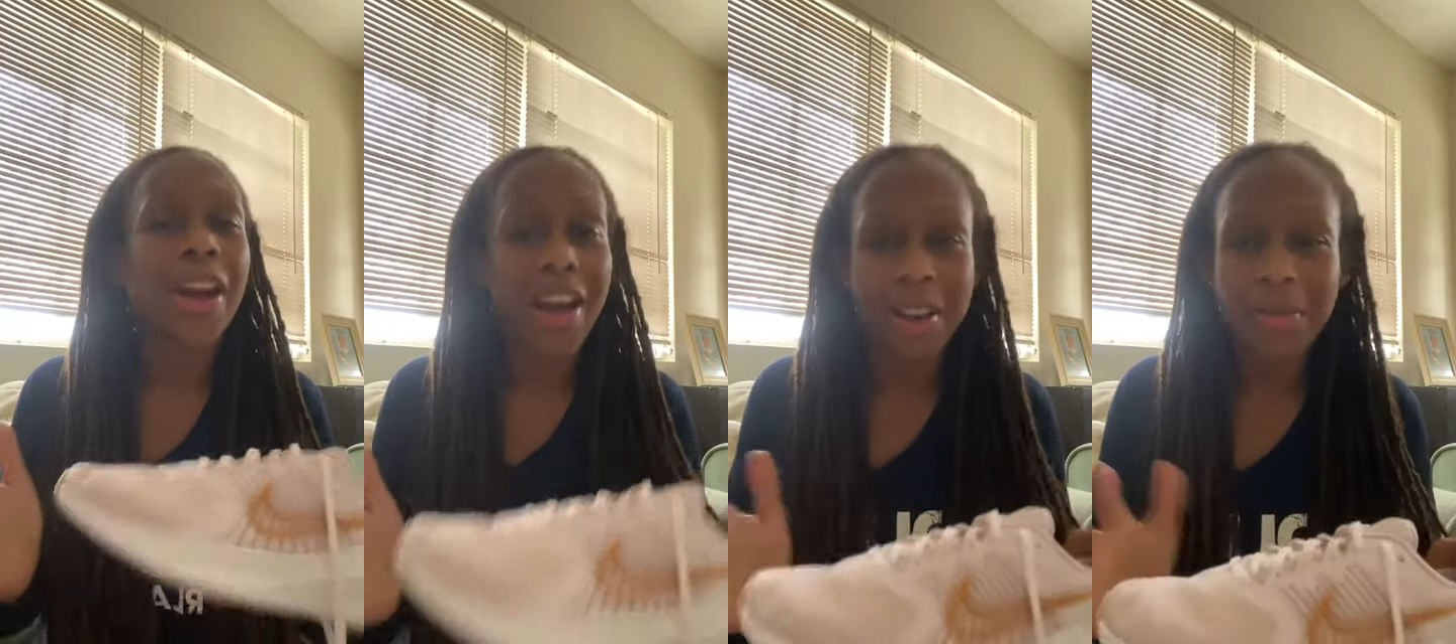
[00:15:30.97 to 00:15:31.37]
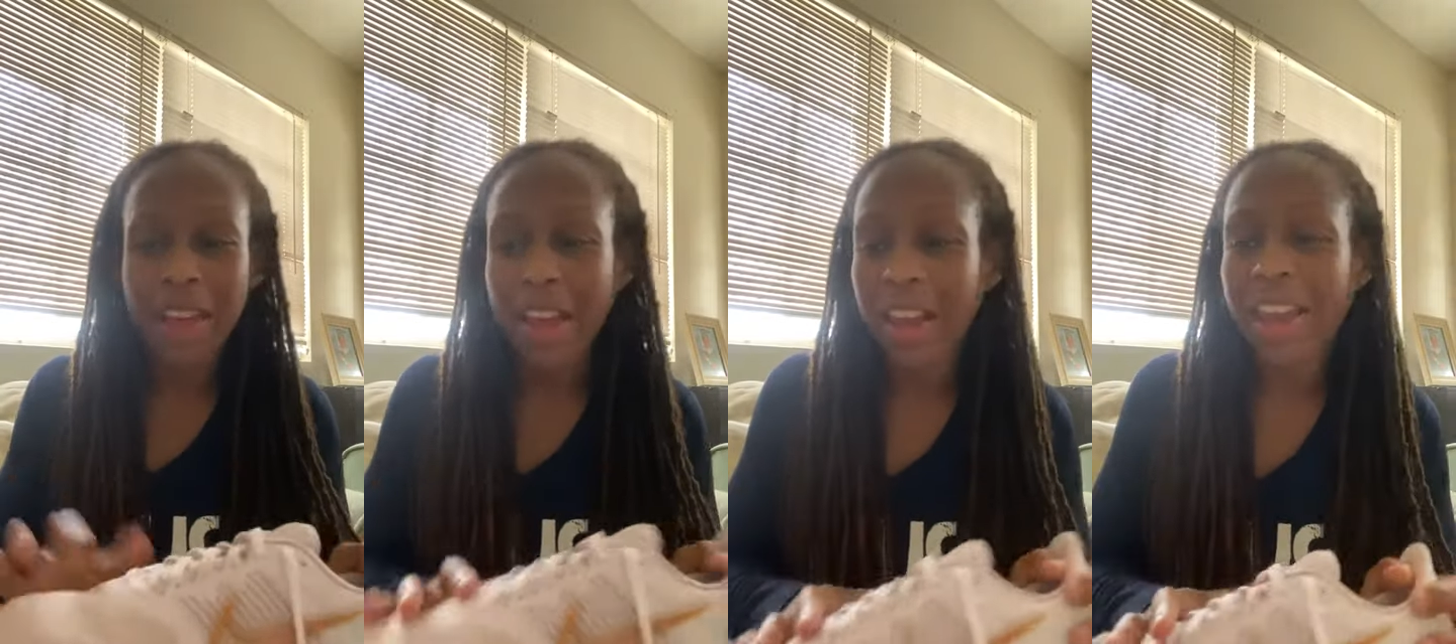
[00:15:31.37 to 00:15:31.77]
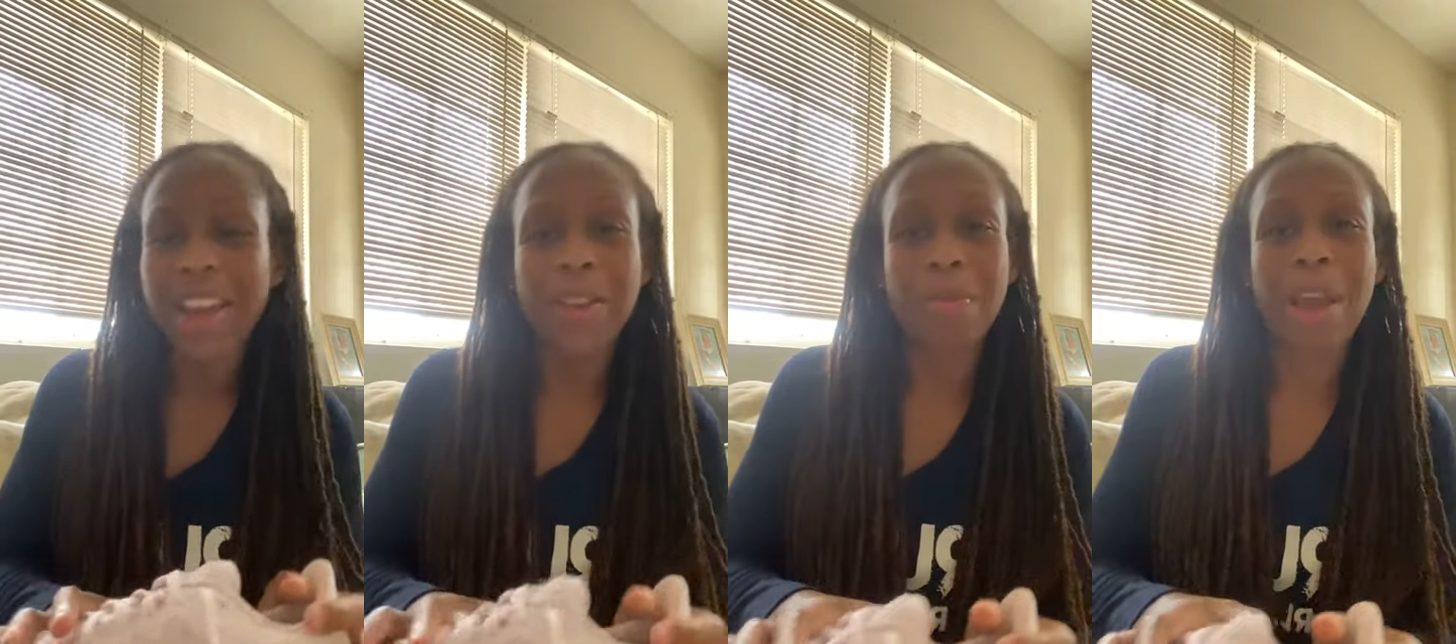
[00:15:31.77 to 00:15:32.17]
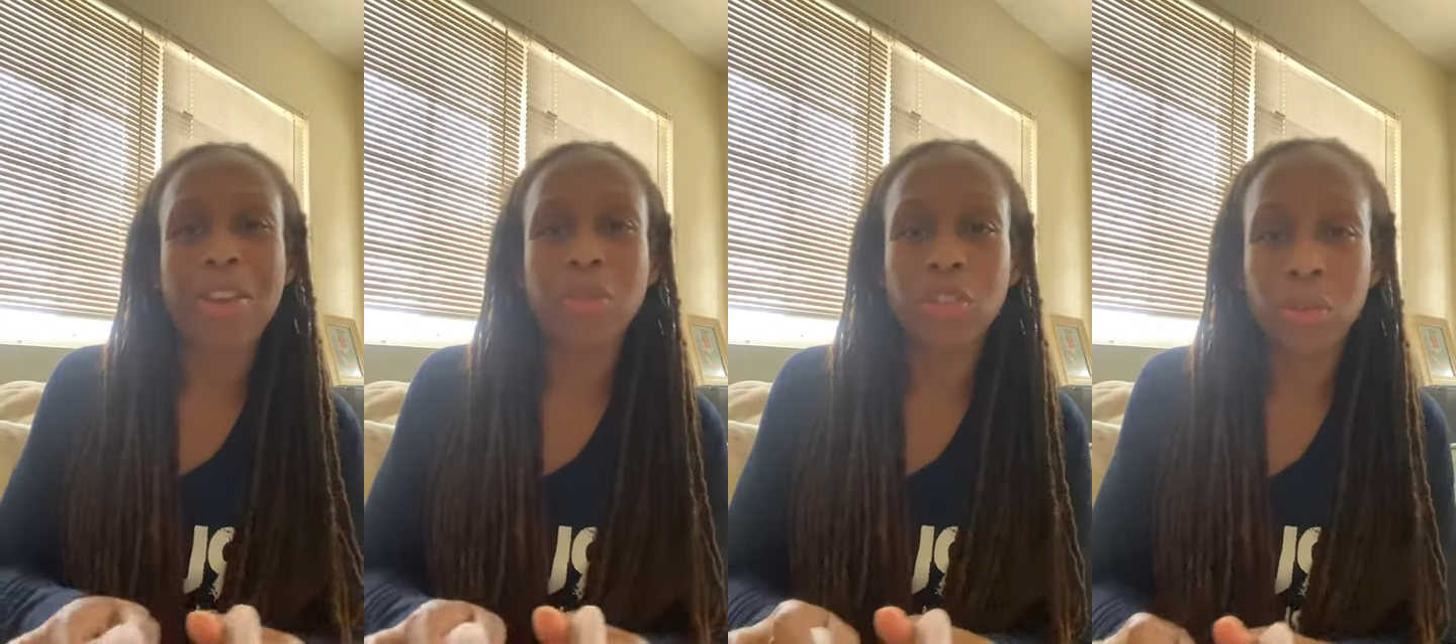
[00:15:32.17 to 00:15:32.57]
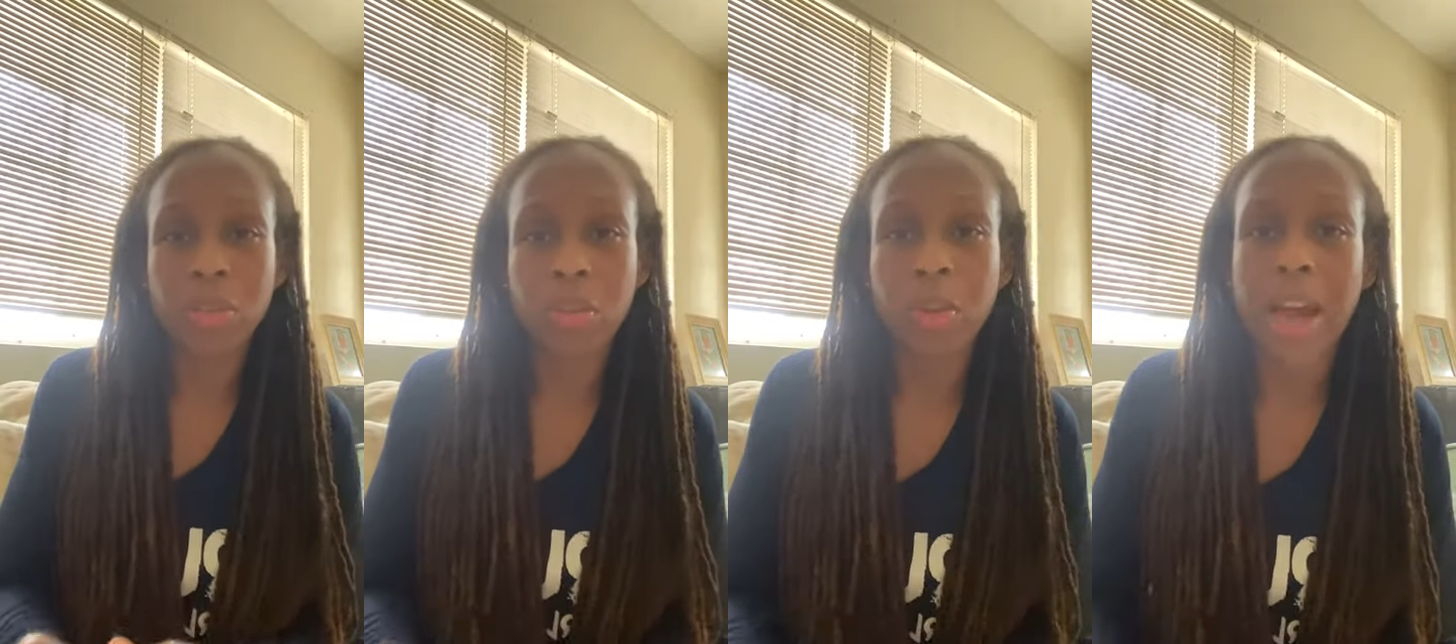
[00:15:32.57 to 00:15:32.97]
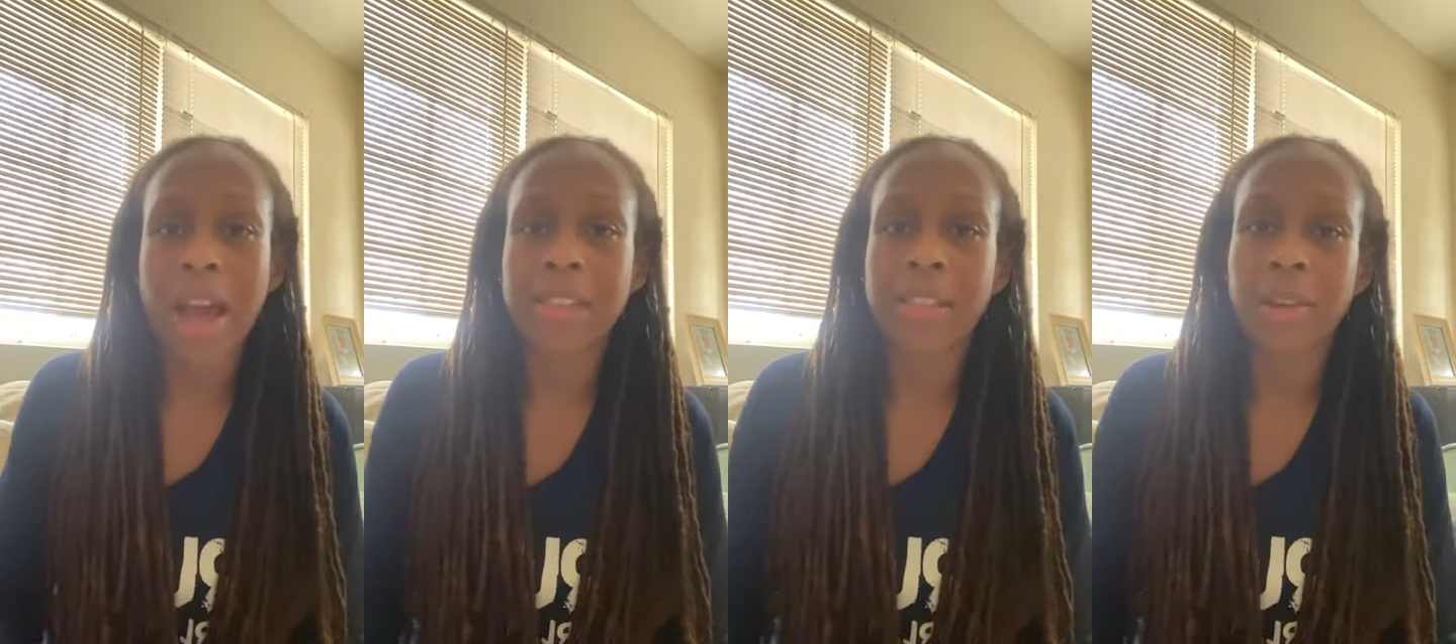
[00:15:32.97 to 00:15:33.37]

unveiling my new shoe to you guys